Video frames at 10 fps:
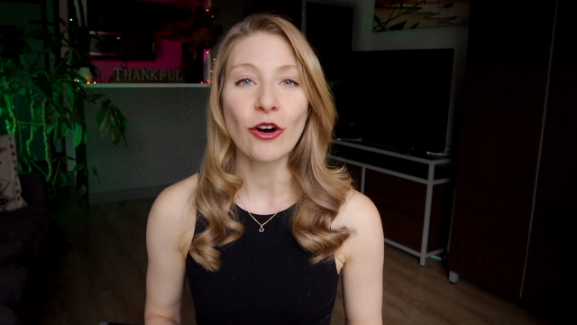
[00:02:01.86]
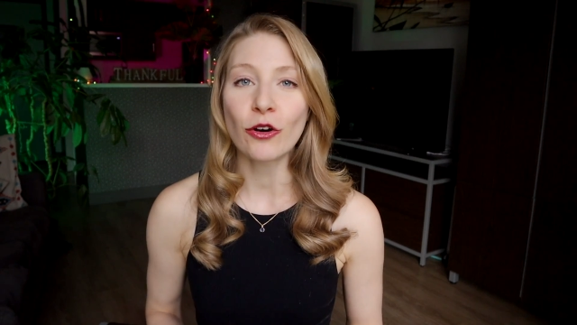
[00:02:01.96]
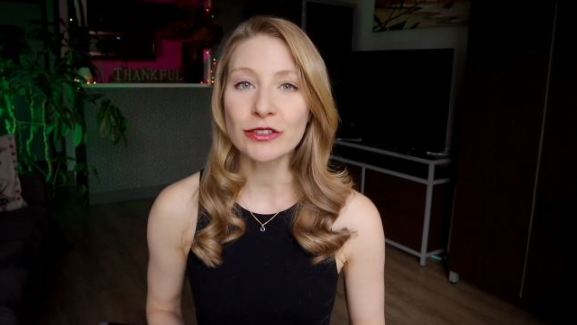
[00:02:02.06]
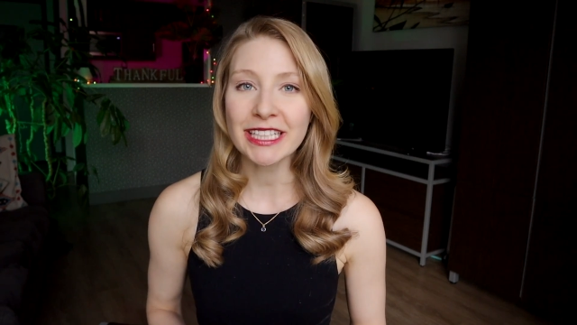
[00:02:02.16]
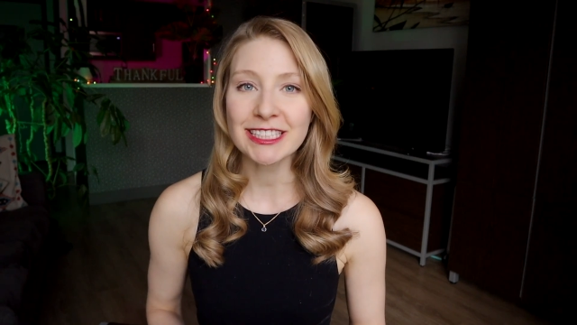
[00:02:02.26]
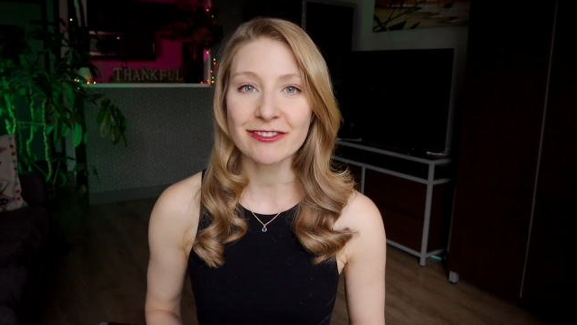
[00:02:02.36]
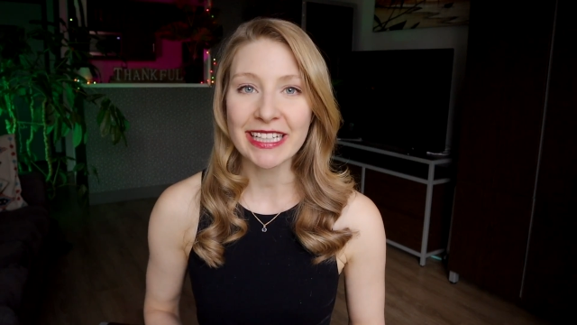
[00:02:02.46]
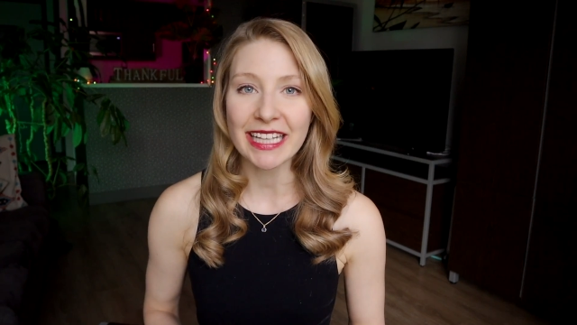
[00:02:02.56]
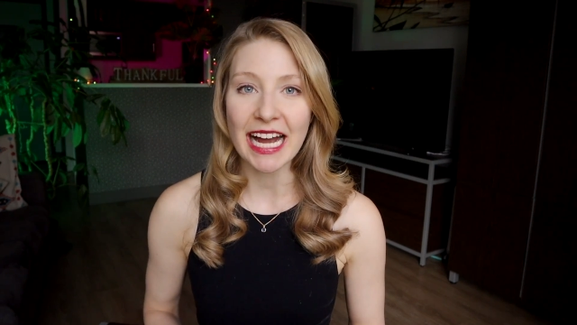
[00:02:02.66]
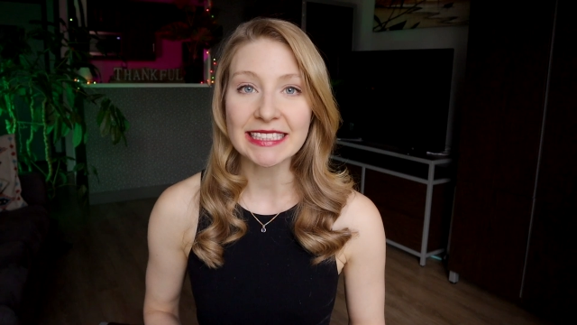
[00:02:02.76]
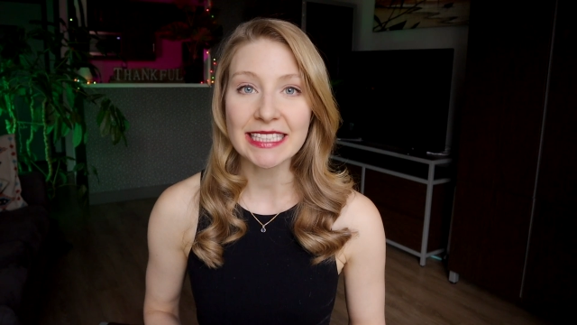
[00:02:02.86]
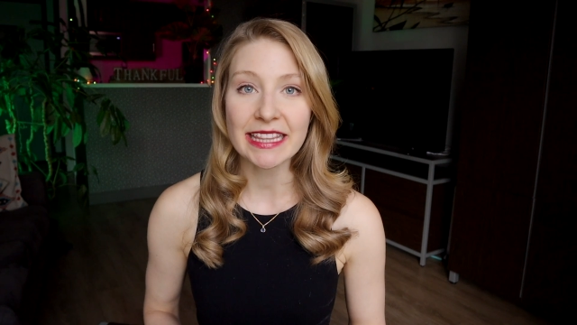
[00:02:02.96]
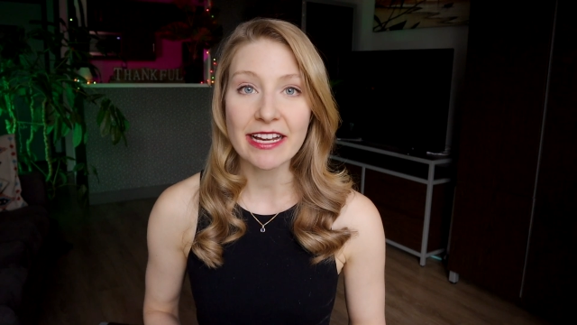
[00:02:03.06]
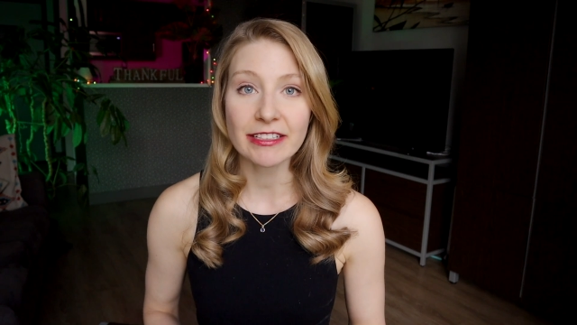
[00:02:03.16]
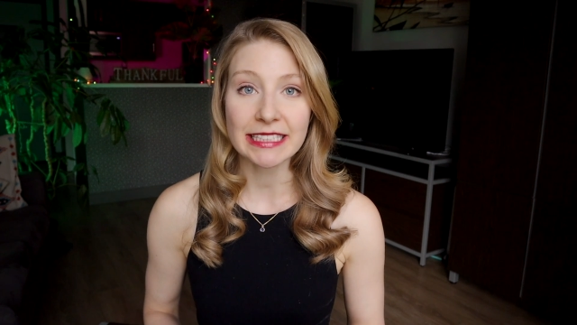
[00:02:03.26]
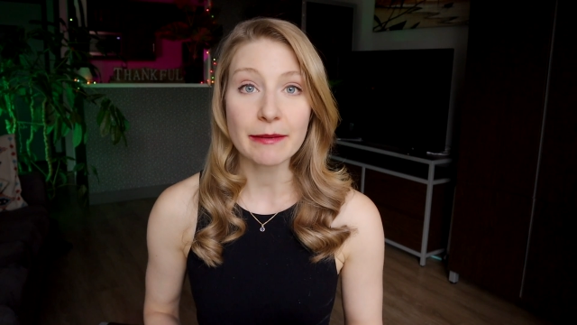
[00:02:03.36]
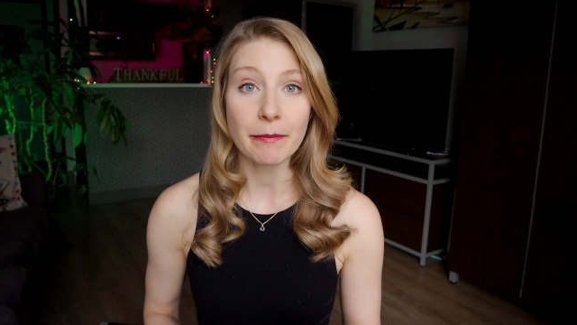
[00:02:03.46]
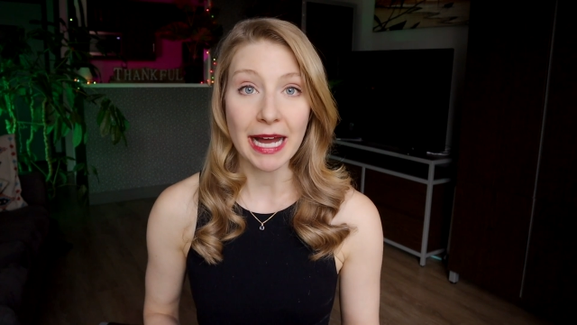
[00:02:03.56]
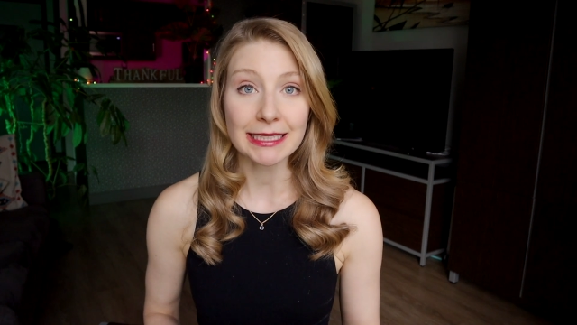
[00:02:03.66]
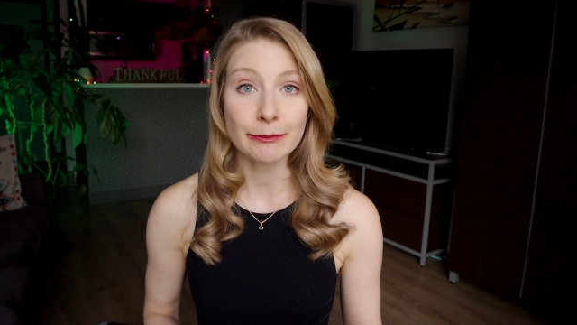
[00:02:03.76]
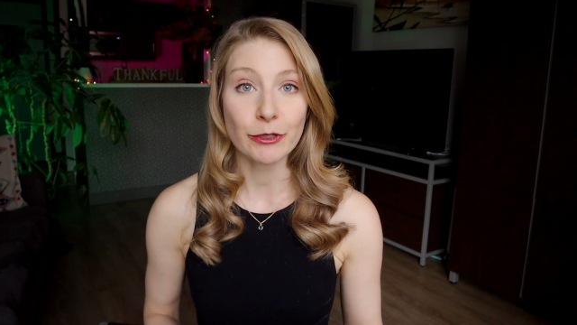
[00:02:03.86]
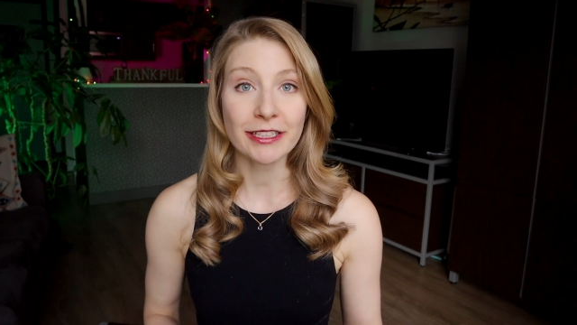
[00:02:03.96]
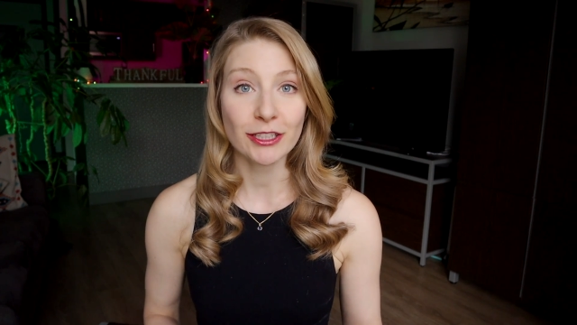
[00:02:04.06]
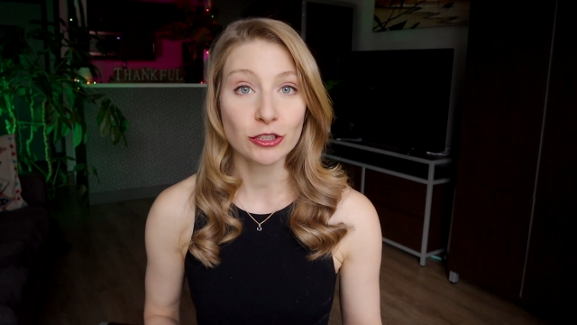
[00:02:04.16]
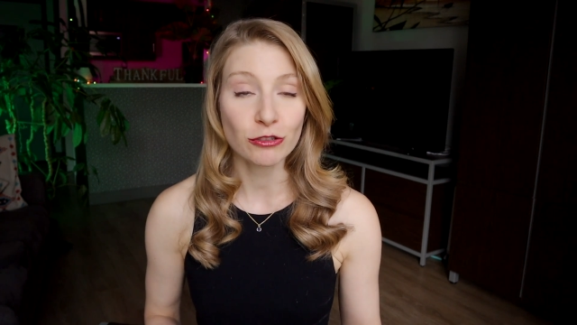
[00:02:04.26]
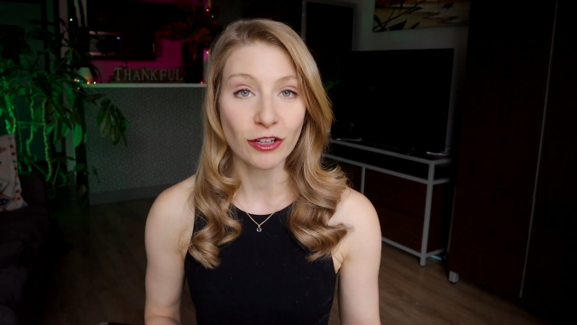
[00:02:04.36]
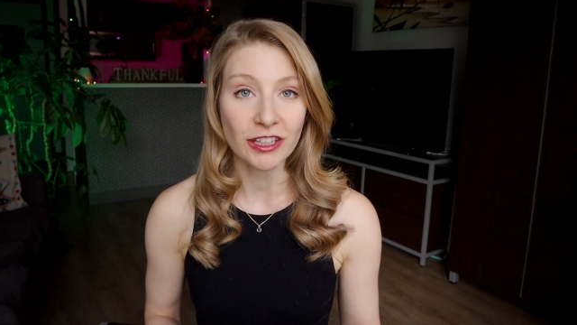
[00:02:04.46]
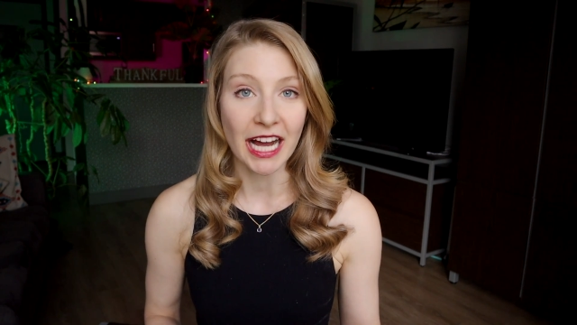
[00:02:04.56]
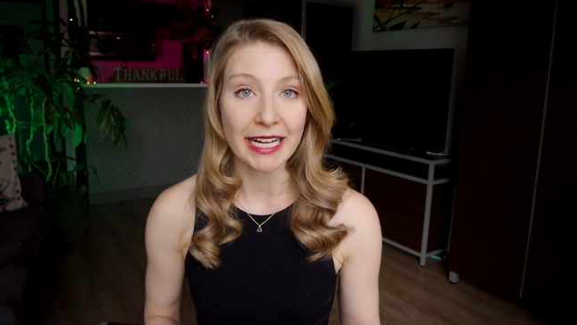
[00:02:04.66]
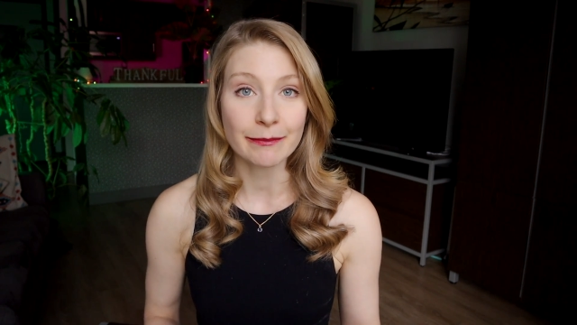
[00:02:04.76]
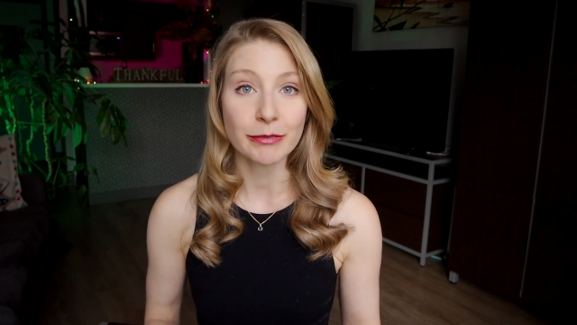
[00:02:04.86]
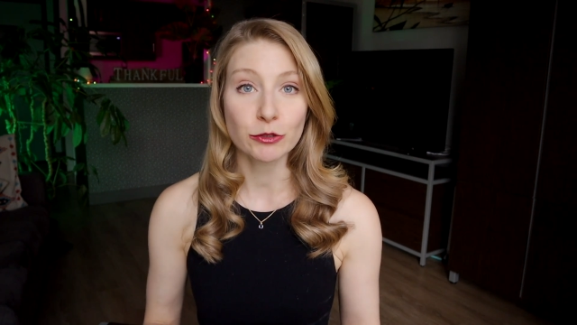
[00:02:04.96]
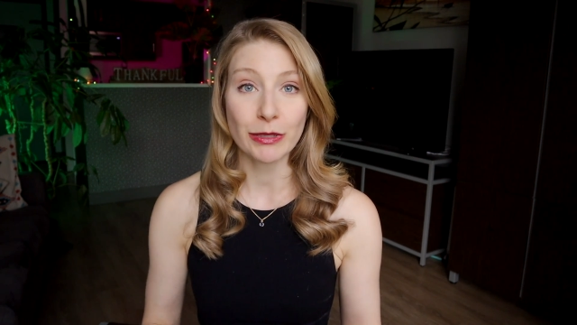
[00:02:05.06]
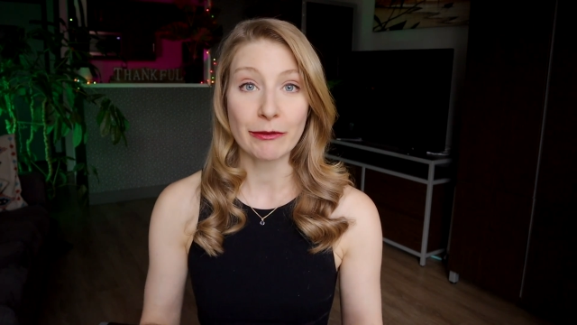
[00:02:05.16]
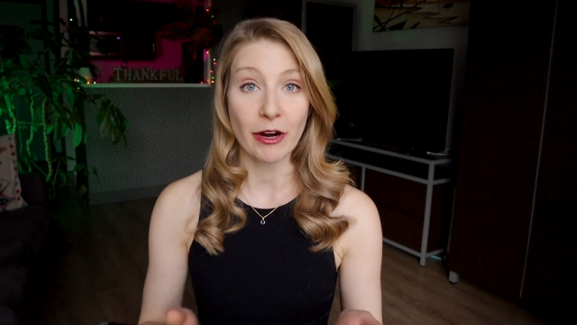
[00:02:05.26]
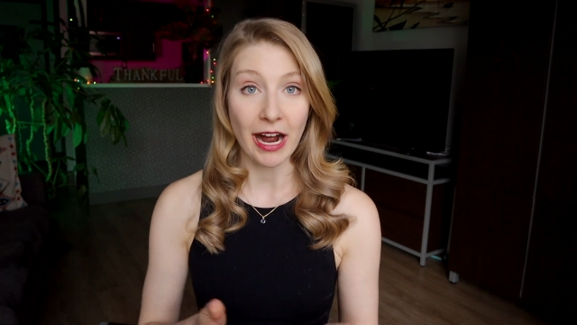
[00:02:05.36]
only to realize that there is a passport control line between where